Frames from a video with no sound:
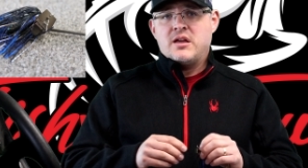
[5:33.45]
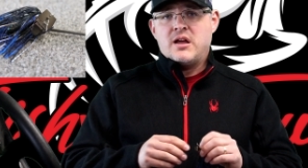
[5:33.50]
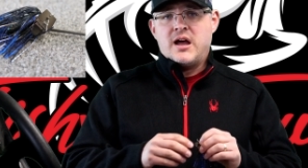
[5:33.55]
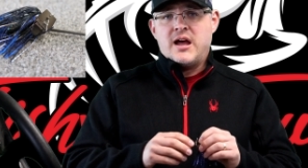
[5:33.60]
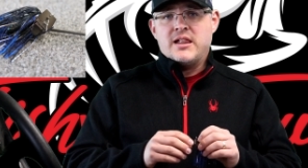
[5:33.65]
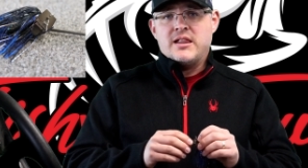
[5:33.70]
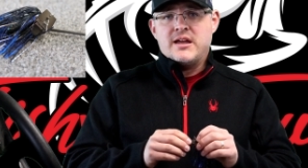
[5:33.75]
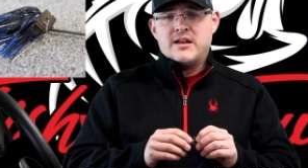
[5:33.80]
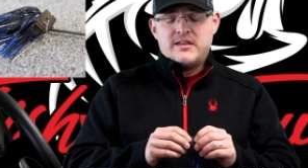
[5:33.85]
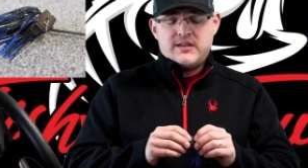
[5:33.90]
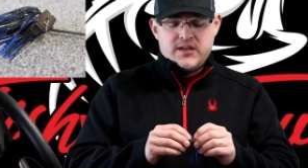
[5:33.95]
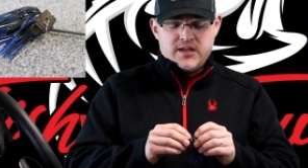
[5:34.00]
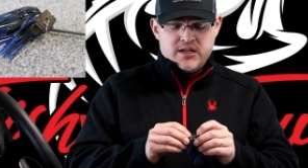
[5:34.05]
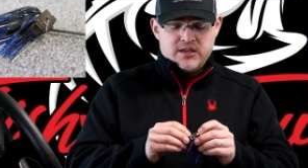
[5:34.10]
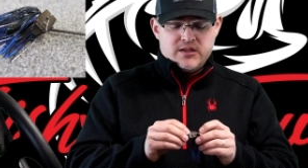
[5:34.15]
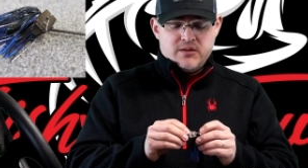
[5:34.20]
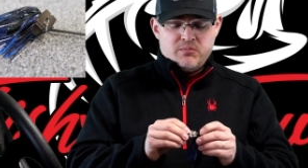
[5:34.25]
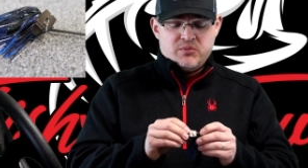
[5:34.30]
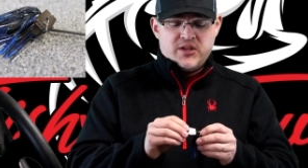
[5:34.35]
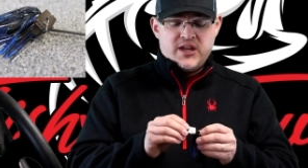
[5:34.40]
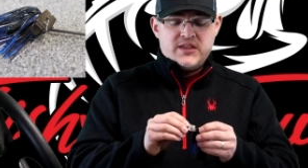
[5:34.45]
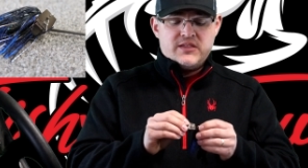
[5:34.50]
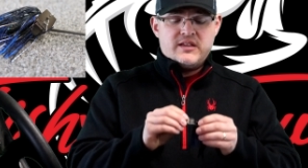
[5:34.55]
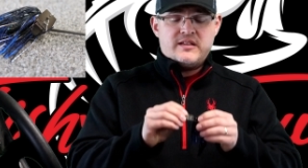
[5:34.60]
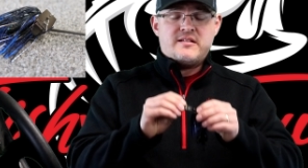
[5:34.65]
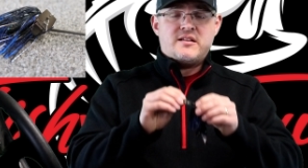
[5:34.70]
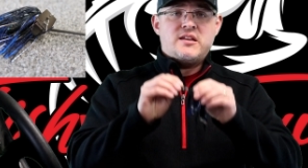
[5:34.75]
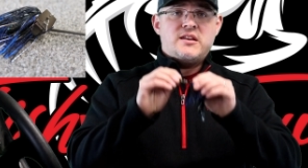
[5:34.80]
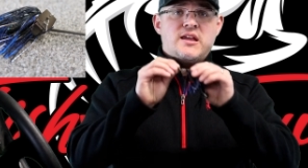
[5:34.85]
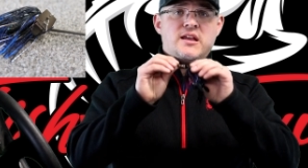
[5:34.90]
I like to get the blade
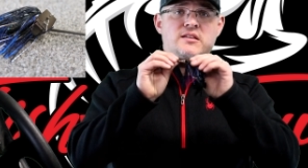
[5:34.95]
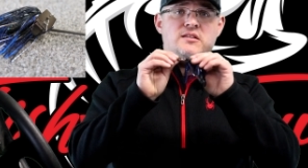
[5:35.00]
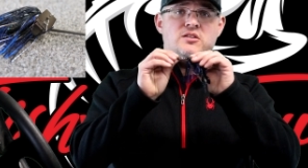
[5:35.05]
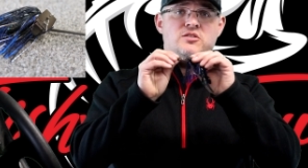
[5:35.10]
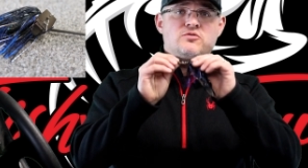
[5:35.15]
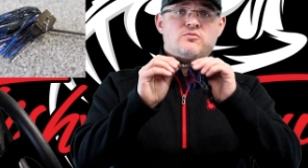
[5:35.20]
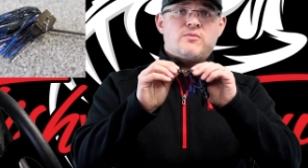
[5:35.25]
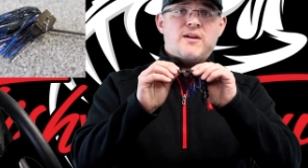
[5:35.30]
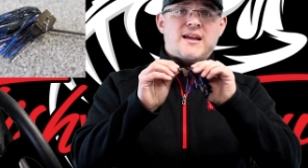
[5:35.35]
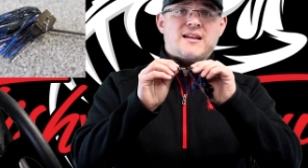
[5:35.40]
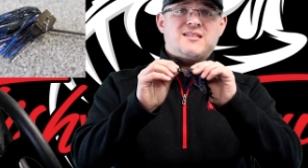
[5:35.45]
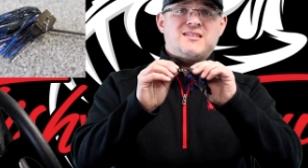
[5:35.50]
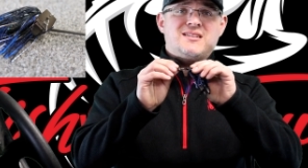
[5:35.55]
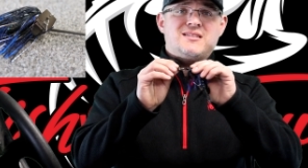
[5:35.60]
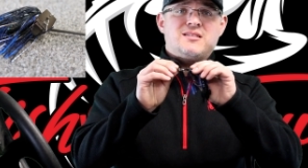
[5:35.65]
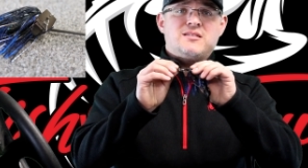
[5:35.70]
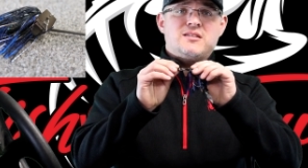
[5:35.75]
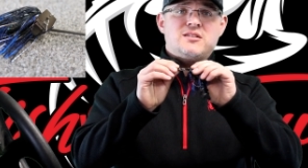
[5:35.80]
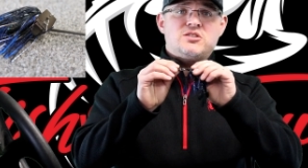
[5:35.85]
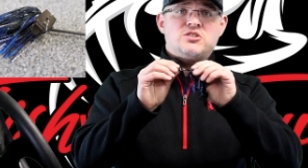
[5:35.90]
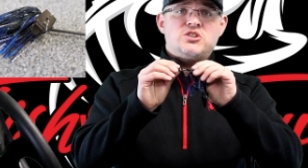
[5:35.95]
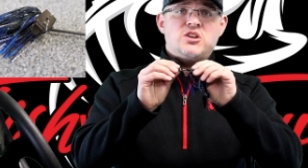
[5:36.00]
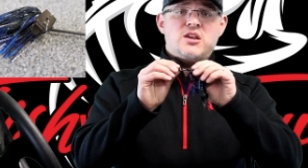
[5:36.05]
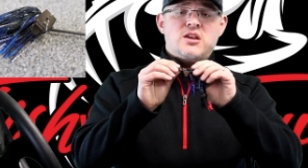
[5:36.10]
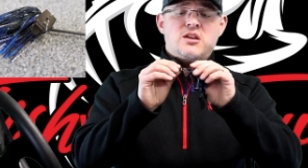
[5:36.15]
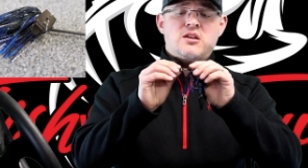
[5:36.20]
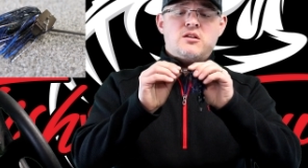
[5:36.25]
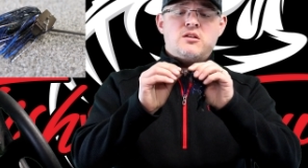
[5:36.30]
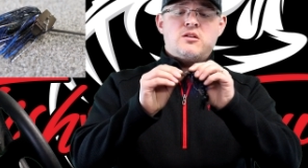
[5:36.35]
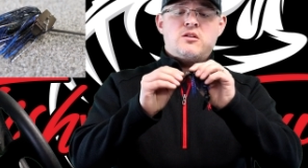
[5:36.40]
that's connected directly to the
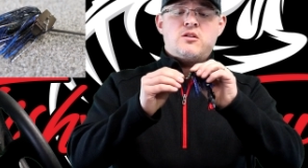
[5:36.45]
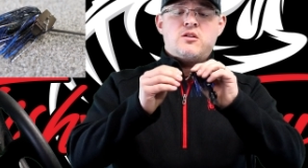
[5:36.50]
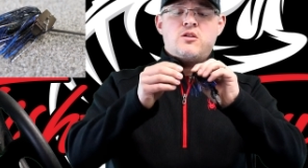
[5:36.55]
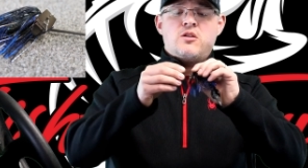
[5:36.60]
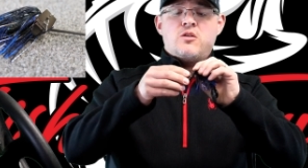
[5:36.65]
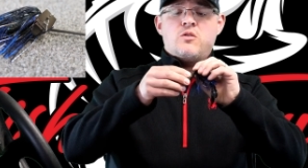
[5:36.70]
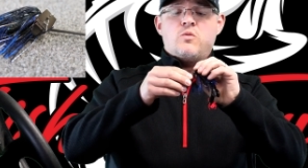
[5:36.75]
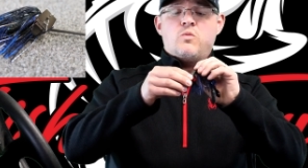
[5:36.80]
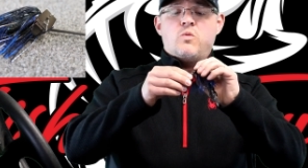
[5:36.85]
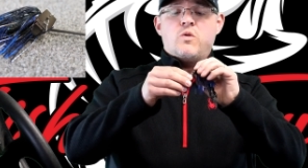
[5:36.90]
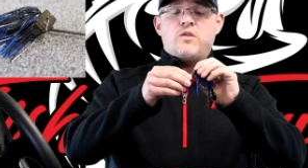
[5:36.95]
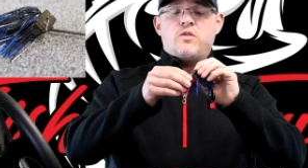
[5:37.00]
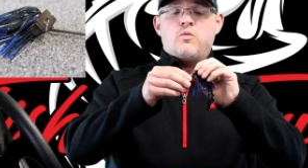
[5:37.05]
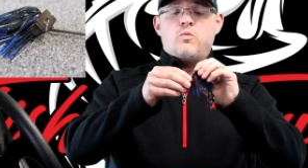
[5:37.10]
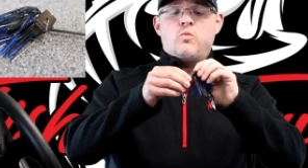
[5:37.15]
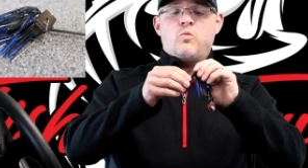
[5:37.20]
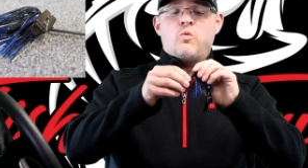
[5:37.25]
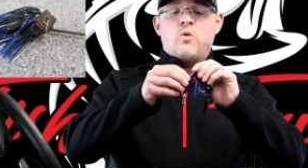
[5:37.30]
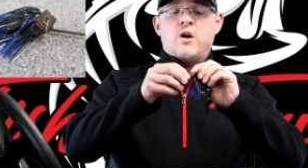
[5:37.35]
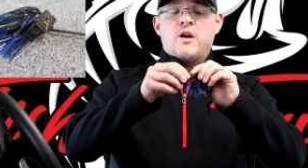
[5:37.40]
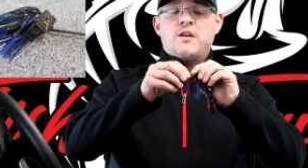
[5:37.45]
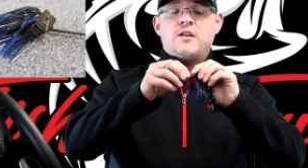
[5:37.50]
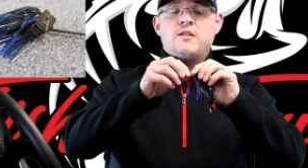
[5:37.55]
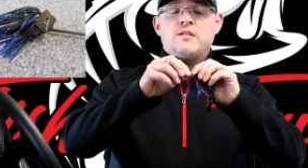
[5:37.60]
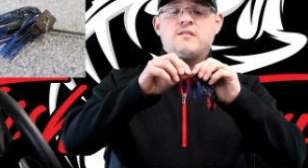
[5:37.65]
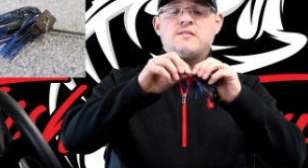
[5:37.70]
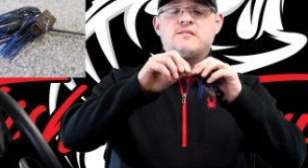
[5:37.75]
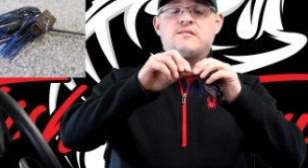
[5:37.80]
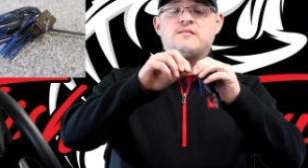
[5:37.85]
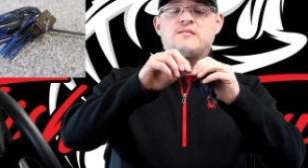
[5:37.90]
jig with one
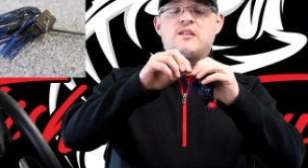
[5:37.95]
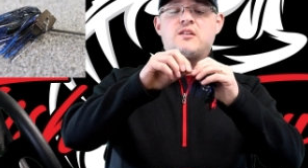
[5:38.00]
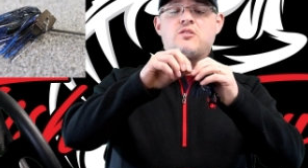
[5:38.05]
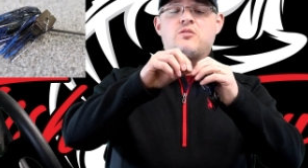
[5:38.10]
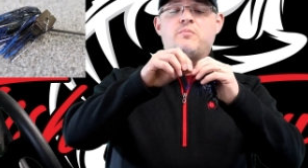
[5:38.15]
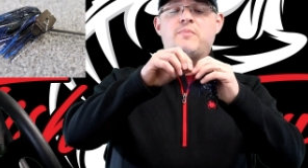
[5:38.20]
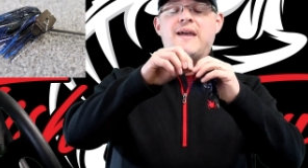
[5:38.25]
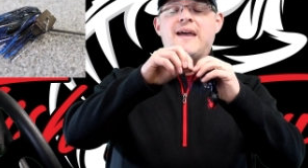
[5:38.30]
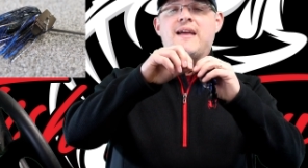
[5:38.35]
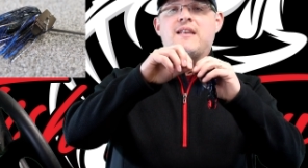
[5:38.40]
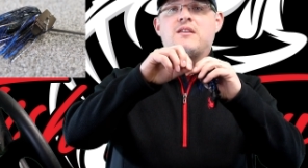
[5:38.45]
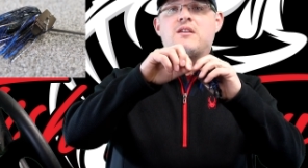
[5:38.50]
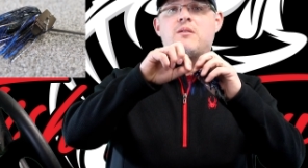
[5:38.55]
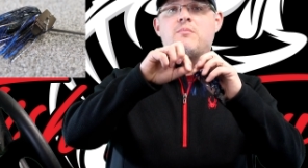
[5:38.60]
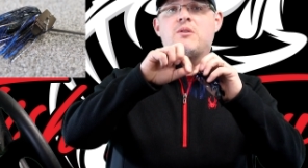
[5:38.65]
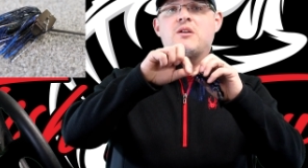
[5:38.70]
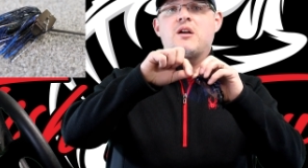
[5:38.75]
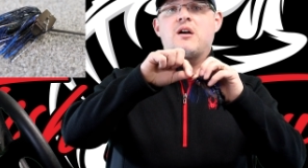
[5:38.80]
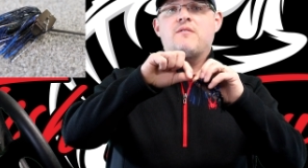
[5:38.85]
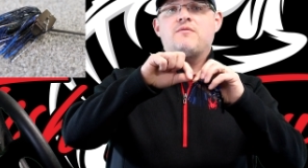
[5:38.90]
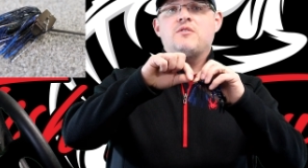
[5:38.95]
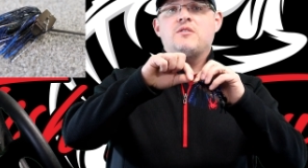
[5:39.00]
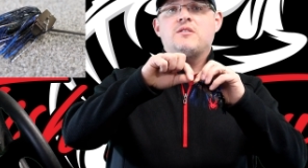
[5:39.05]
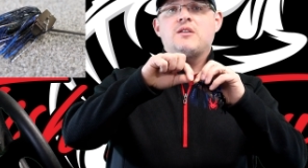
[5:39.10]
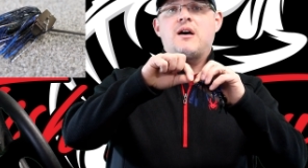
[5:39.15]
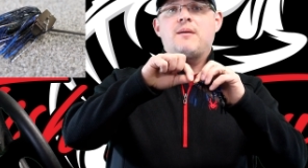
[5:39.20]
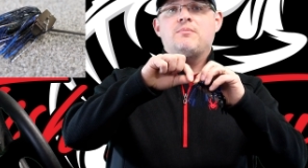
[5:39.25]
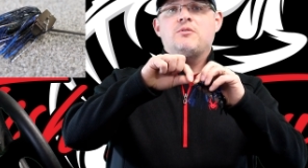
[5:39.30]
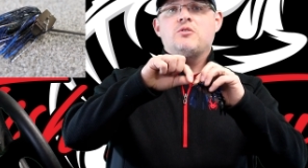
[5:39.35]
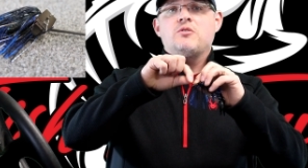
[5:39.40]
single band coming off the
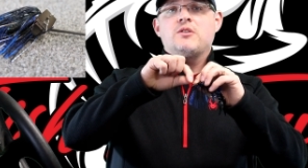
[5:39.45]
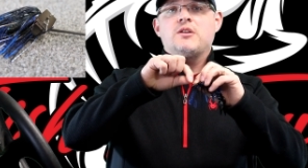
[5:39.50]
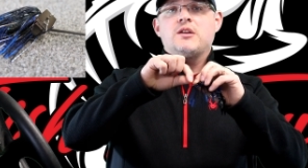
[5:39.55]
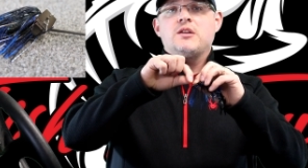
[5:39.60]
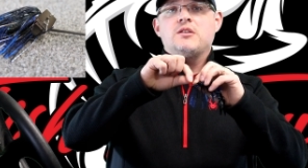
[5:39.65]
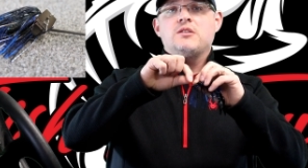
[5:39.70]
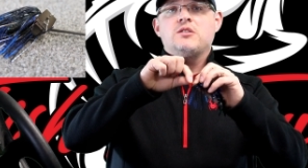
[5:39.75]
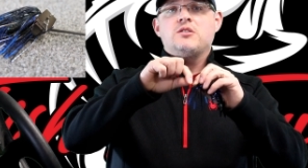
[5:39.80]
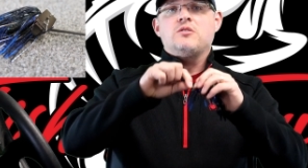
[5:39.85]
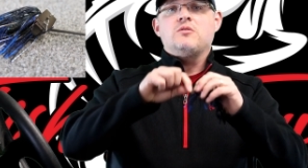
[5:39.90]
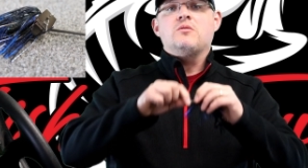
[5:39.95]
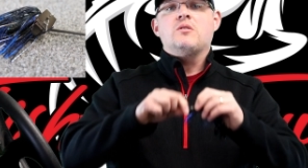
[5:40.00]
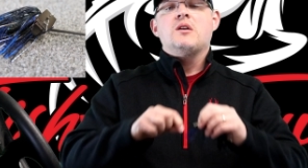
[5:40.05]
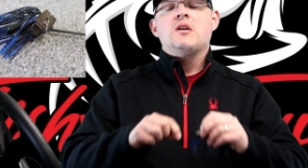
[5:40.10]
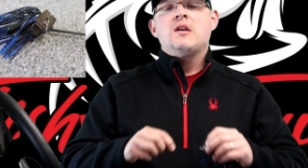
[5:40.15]
top to hook into.